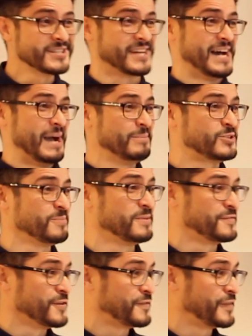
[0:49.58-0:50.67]
time to
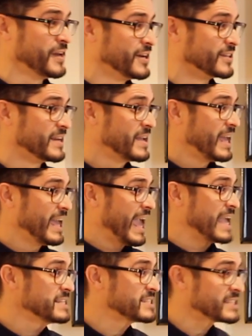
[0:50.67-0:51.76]
be fulfilled.
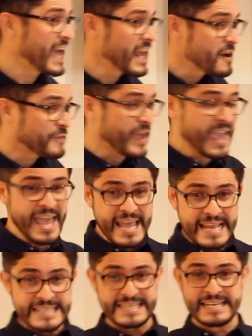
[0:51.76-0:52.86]
Instead of
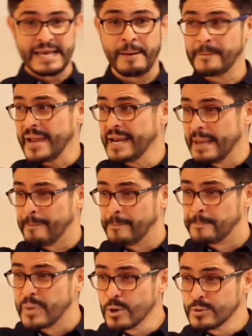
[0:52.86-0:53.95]
ending up in
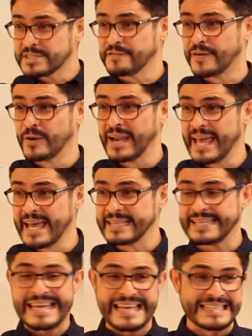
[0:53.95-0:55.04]
a beautiful
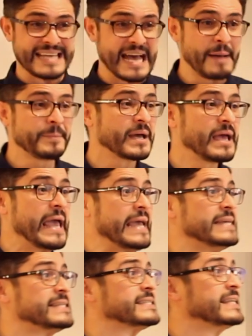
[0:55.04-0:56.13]
land, they end up
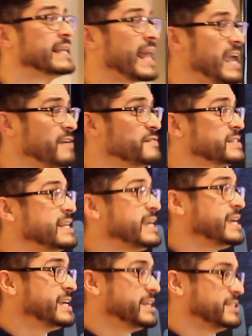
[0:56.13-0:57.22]
as slaves in
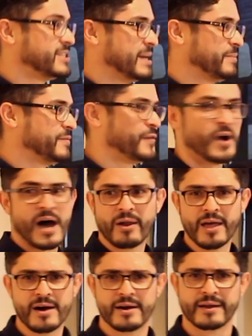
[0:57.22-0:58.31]
Egypt. For how
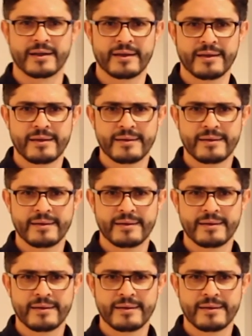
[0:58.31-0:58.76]
long?